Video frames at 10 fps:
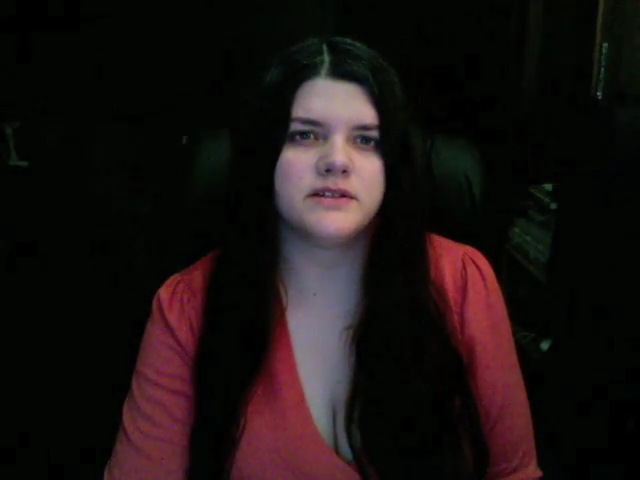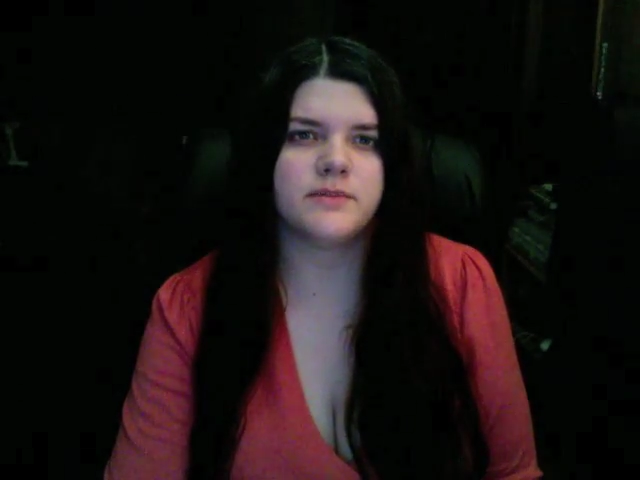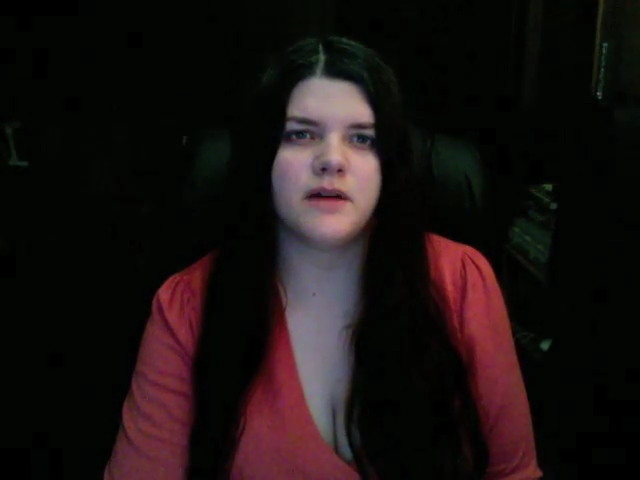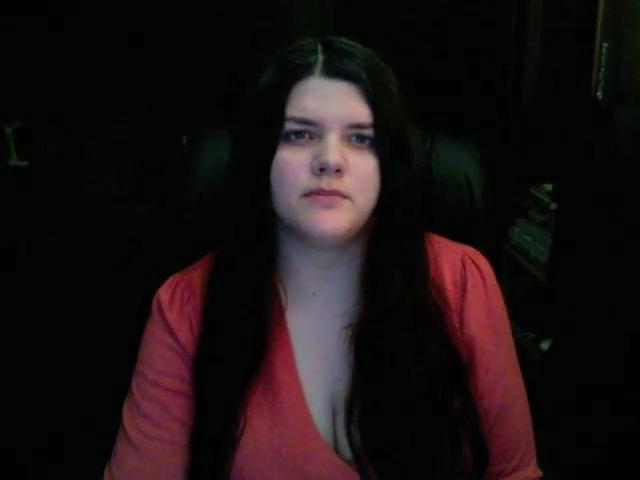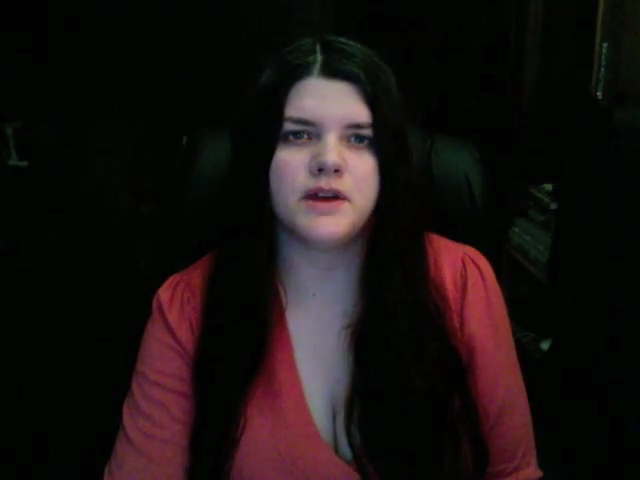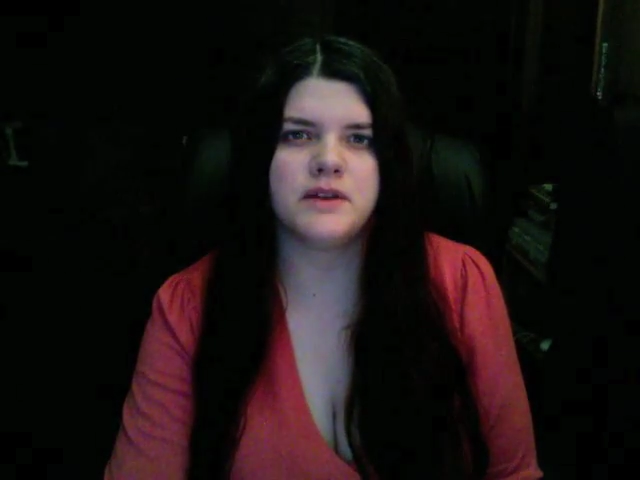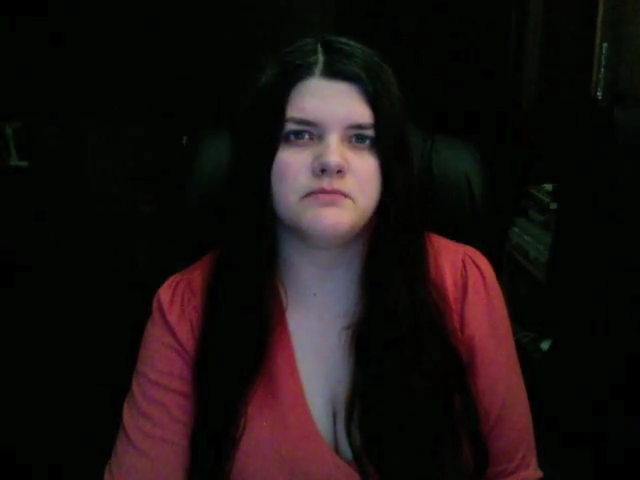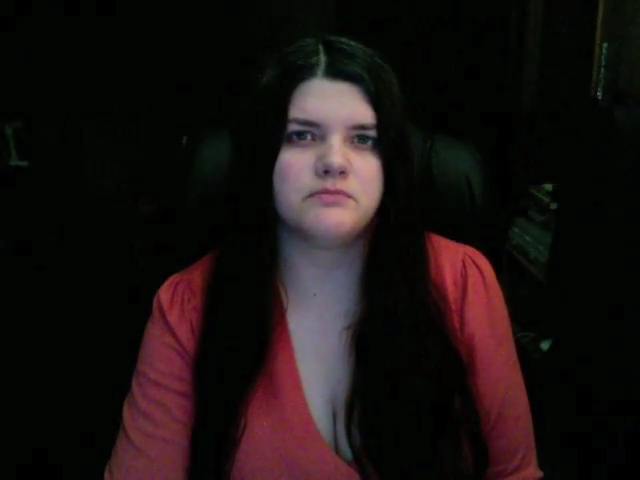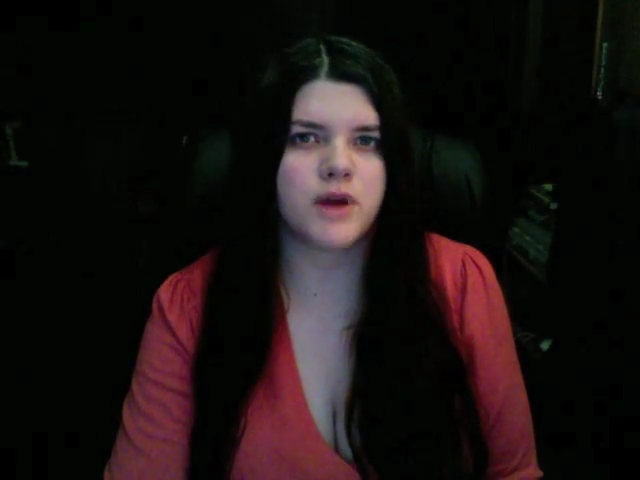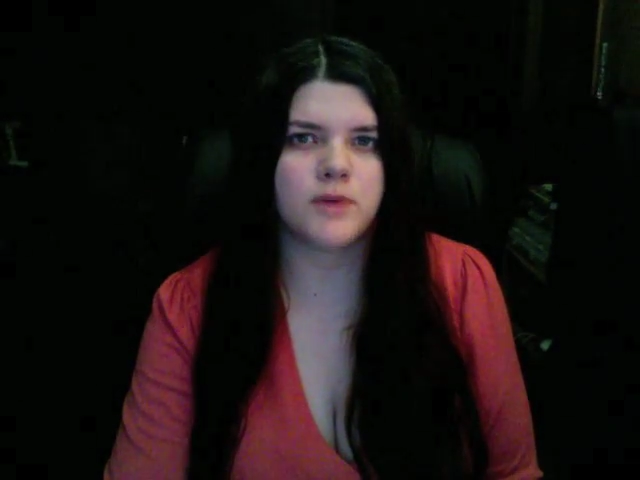about men
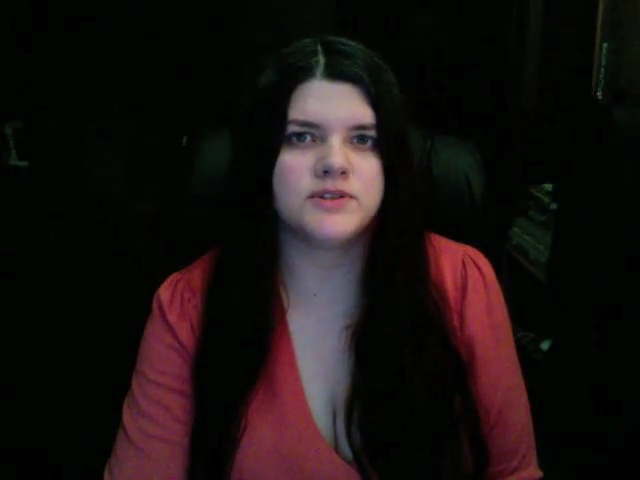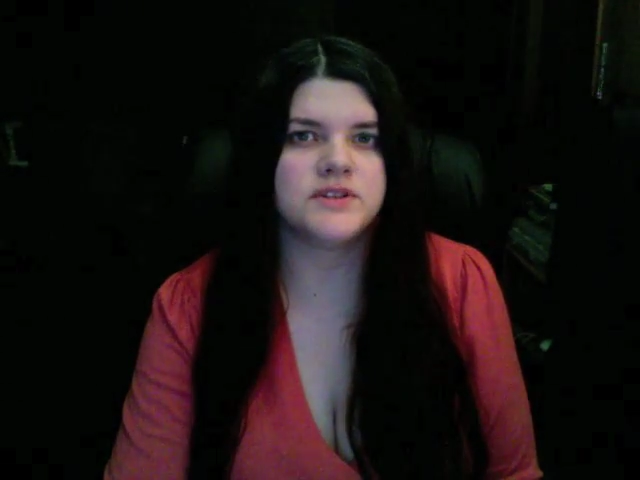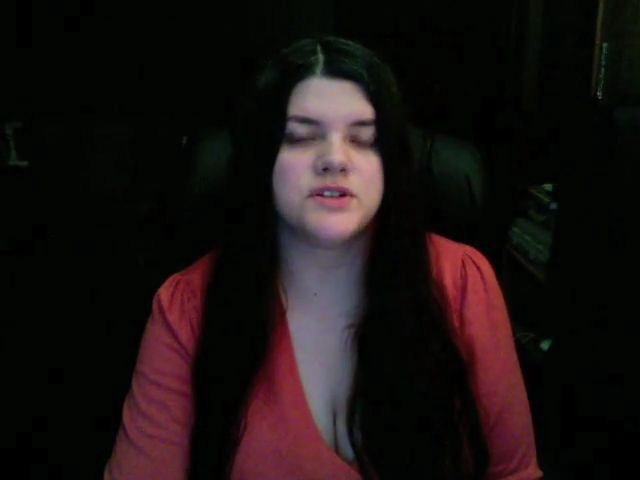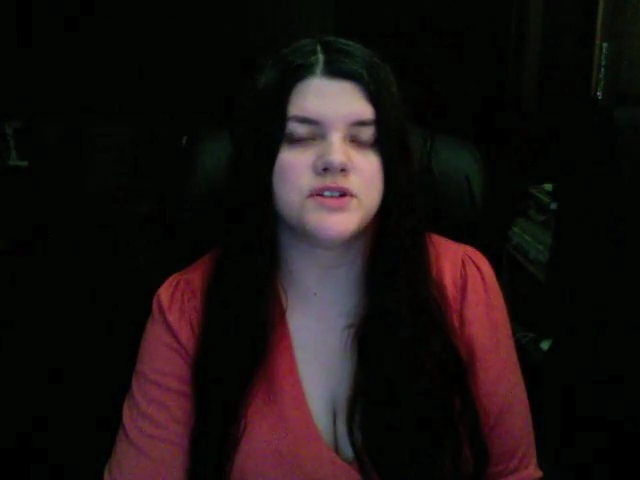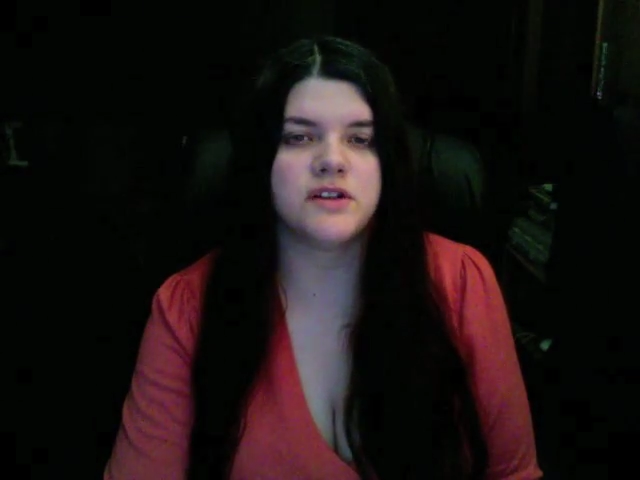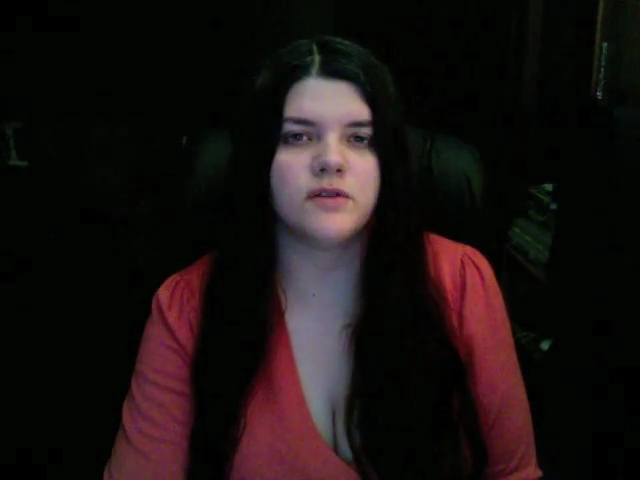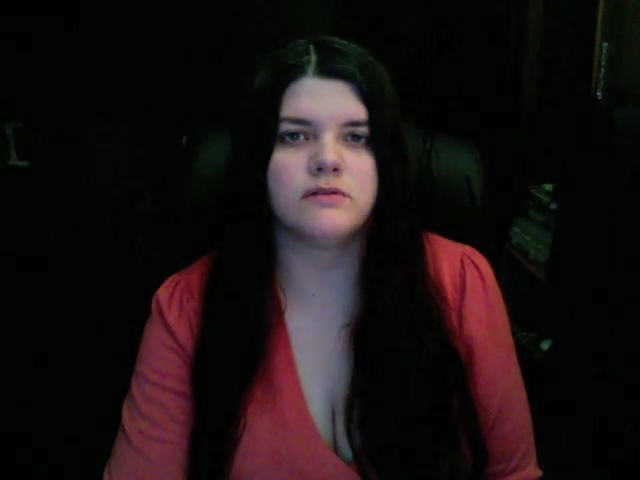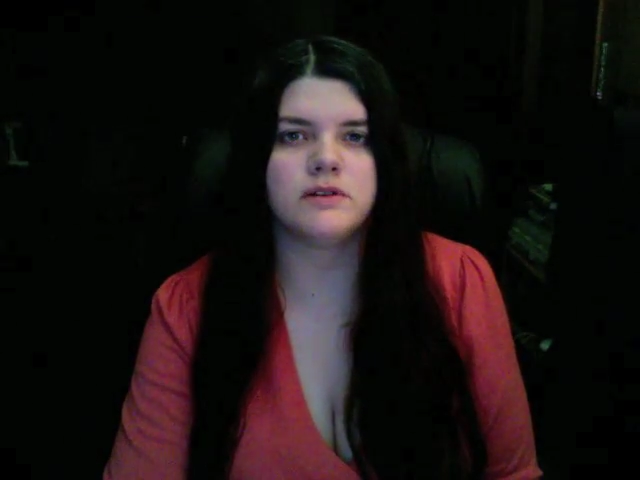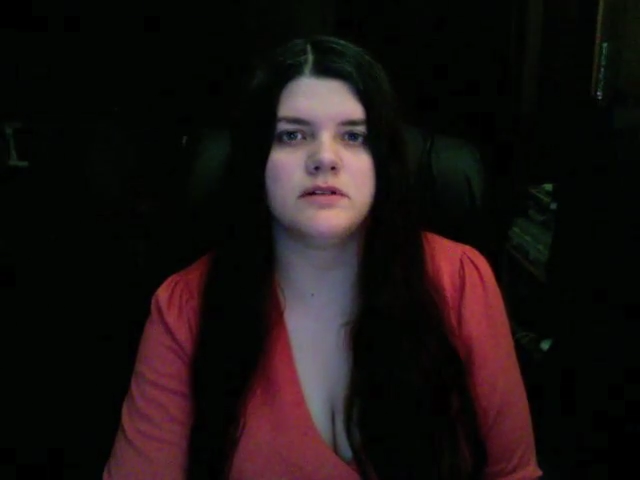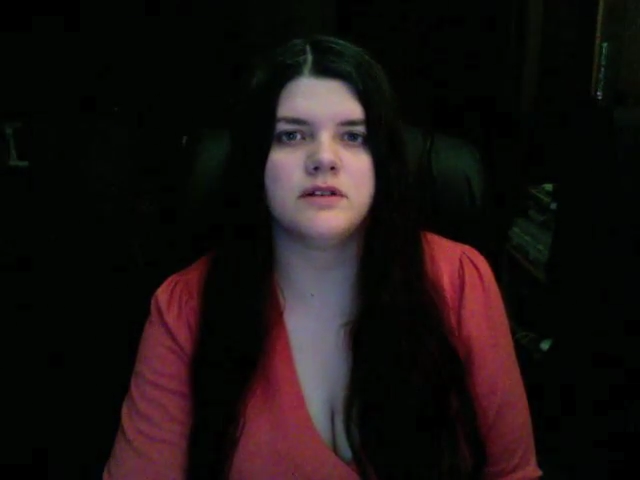propositioning women,